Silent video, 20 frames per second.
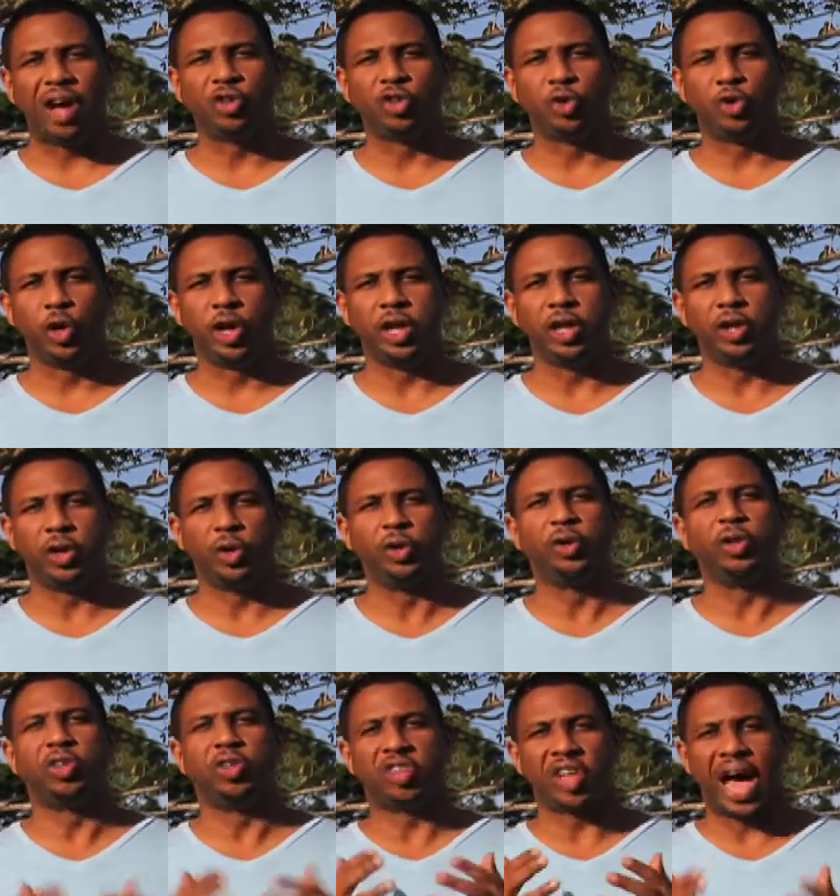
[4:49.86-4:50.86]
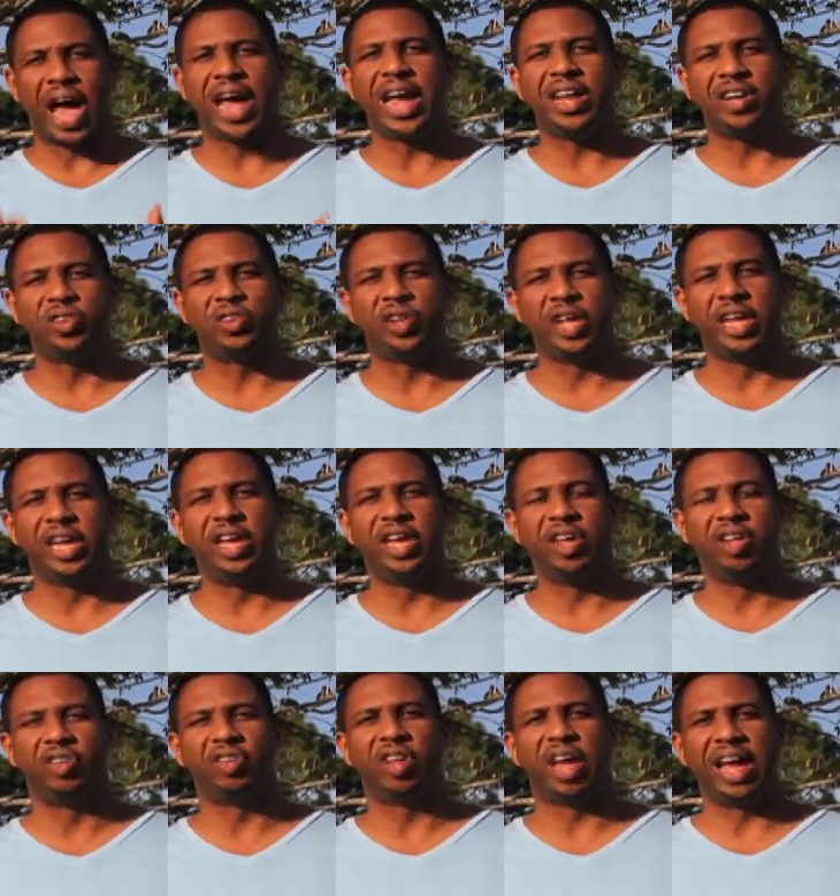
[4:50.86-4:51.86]
to it, science
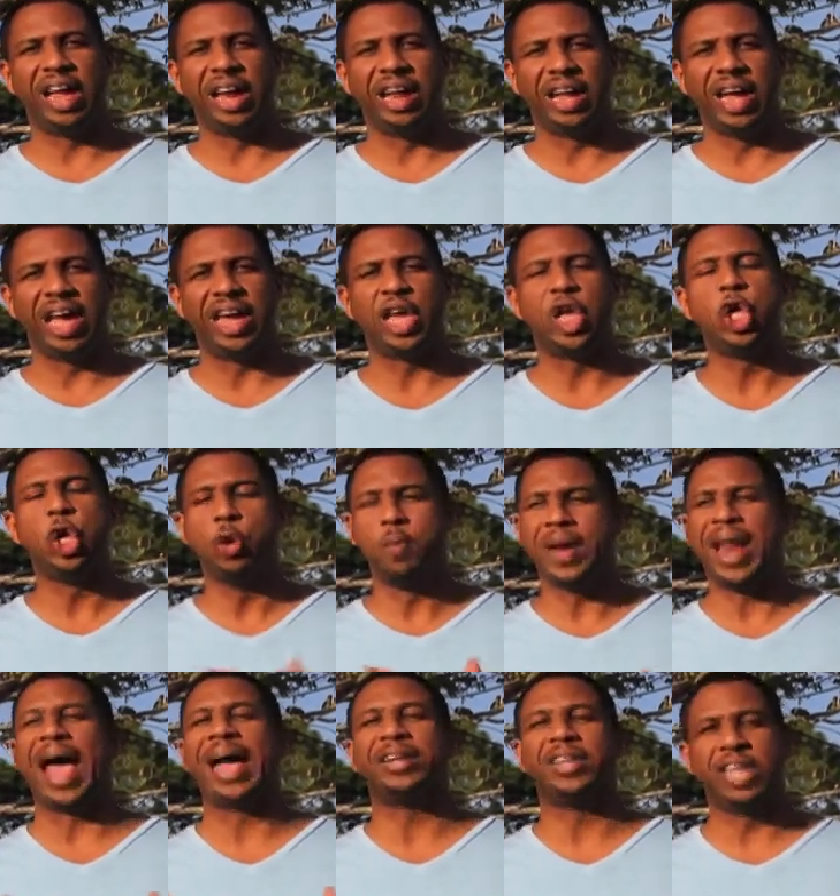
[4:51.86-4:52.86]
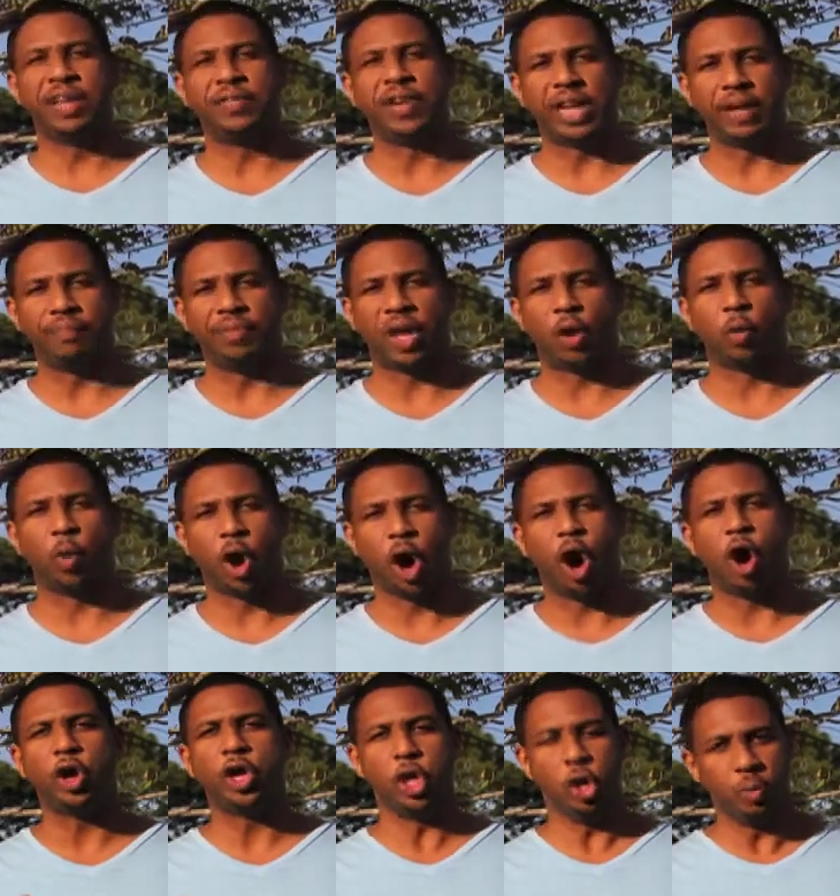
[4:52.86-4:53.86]
is a, a, human activity and we're
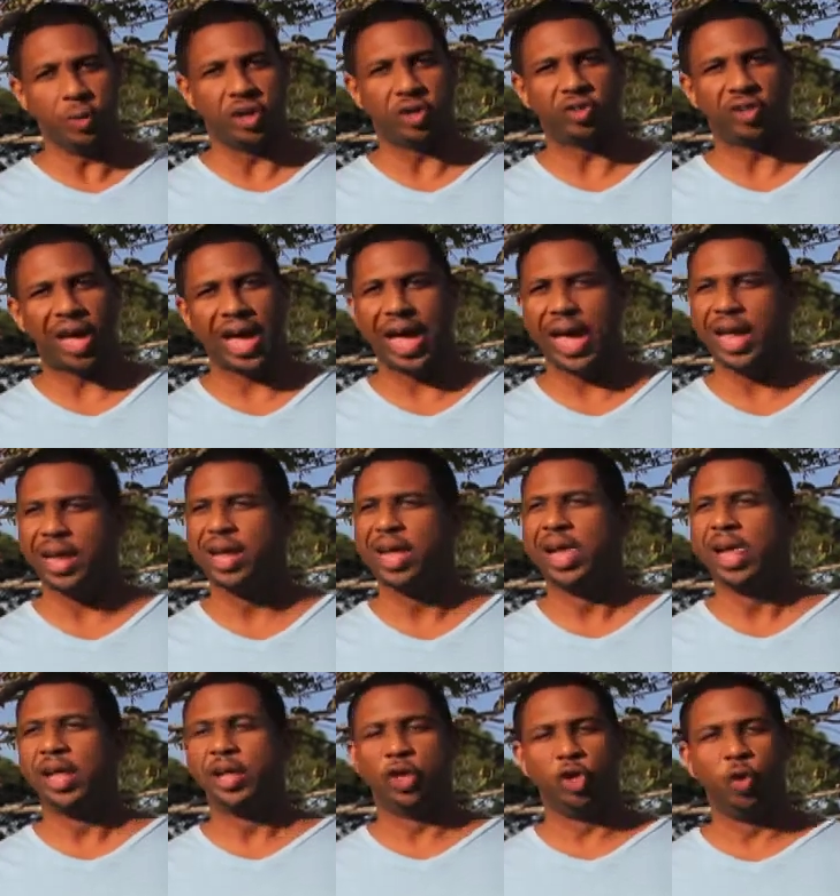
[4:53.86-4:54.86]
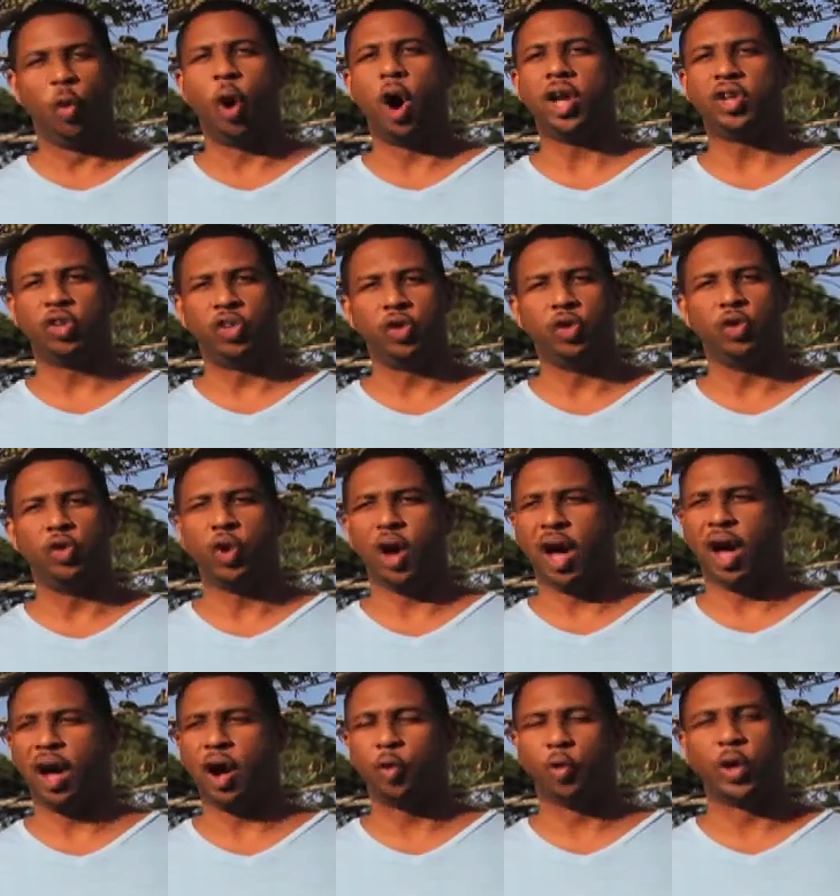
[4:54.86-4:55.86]
all humans and you want to
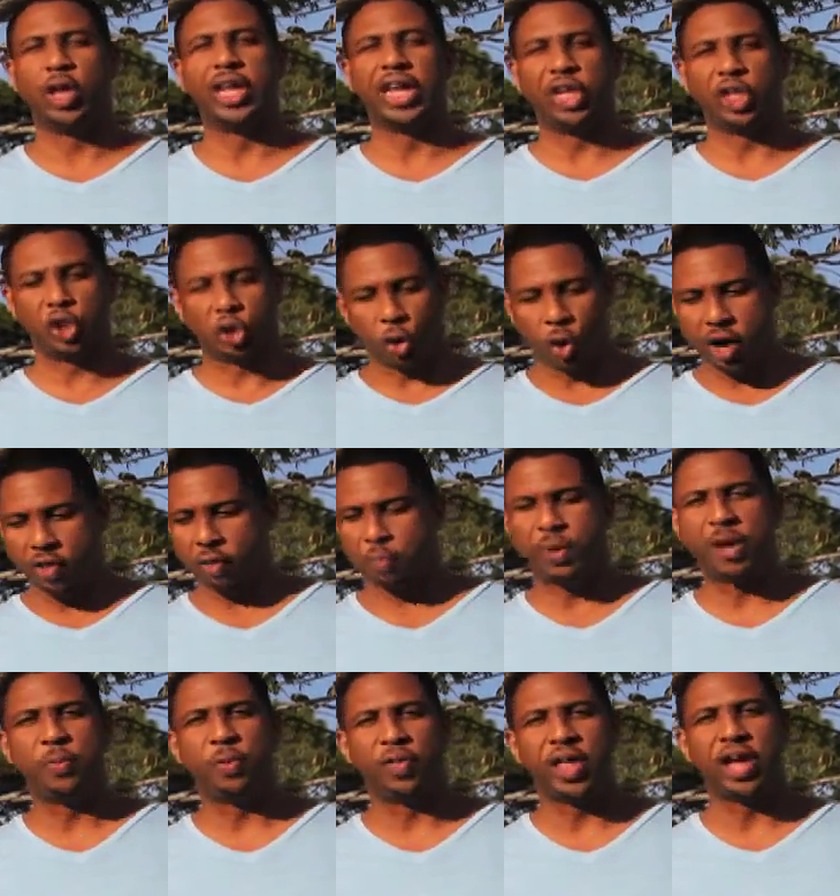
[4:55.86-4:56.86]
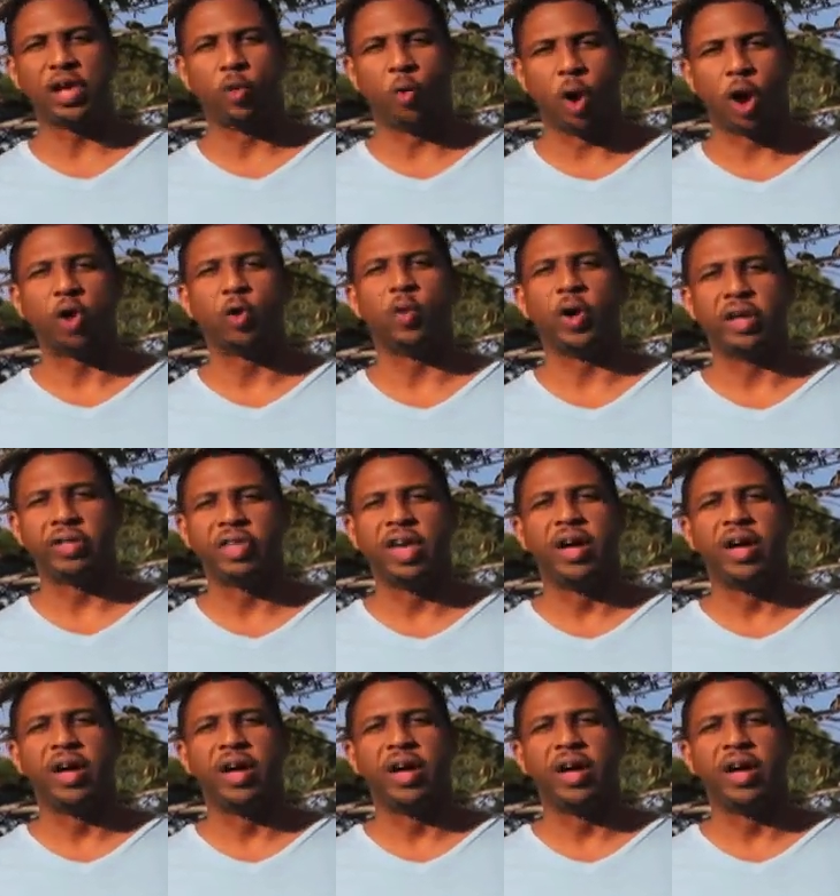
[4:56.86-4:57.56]
uh, really enjoy the people that you work with.